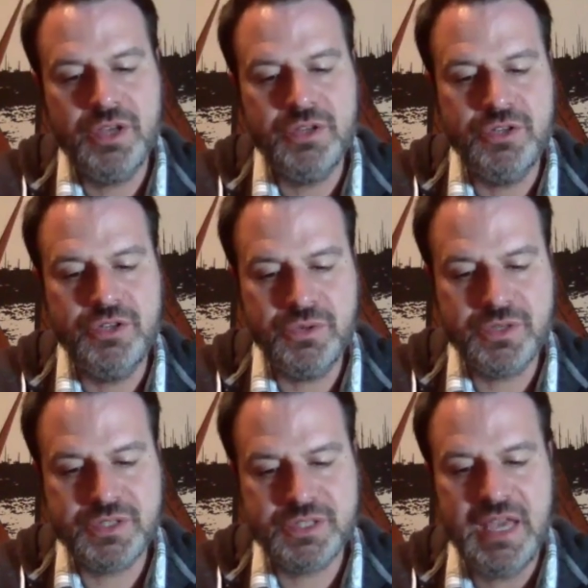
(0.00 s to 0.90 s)

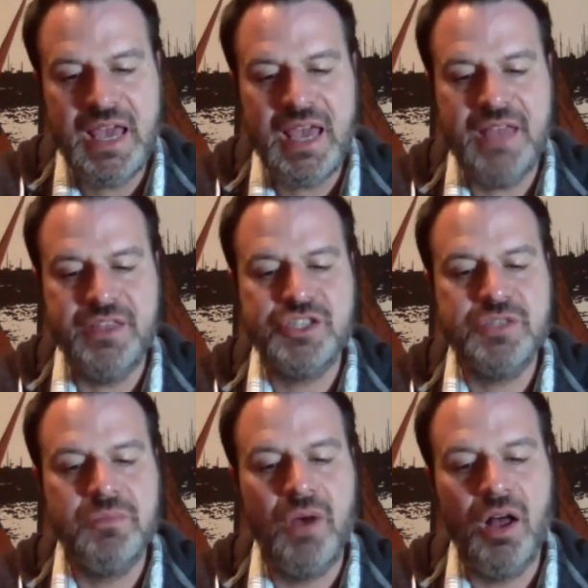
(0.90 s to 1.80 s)
nukes and the
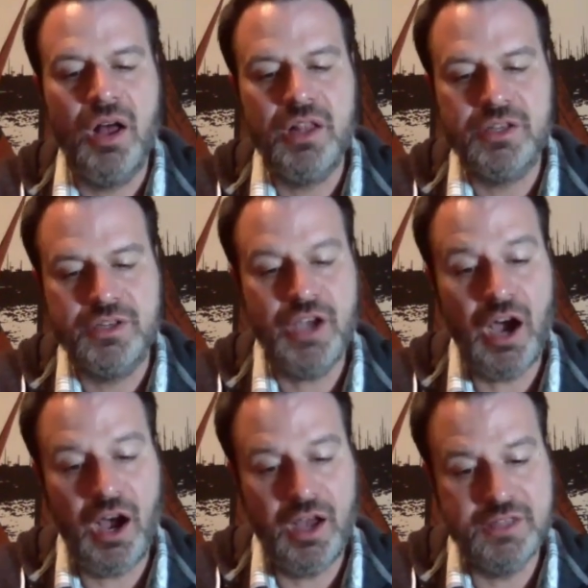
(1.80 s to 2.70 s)
smaller
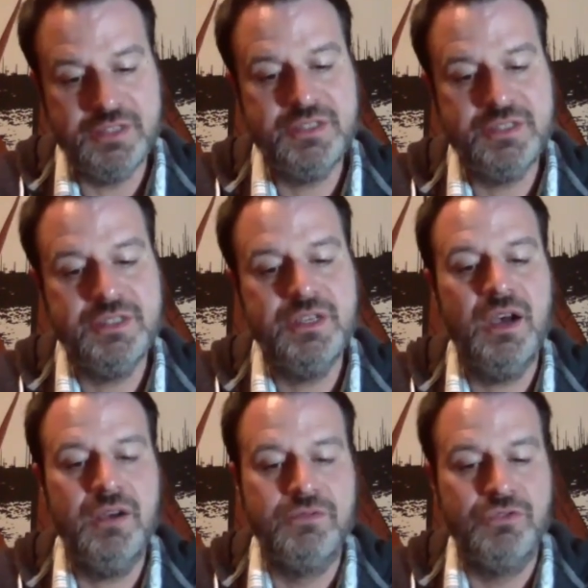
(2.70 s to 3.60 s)
gods
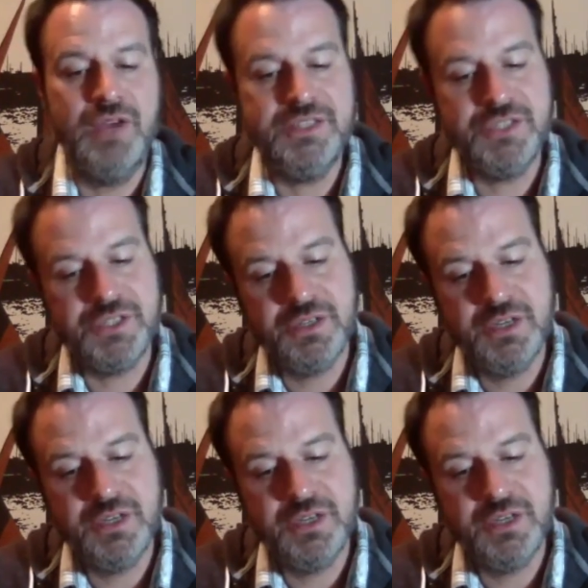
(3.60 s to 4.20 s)
of reserve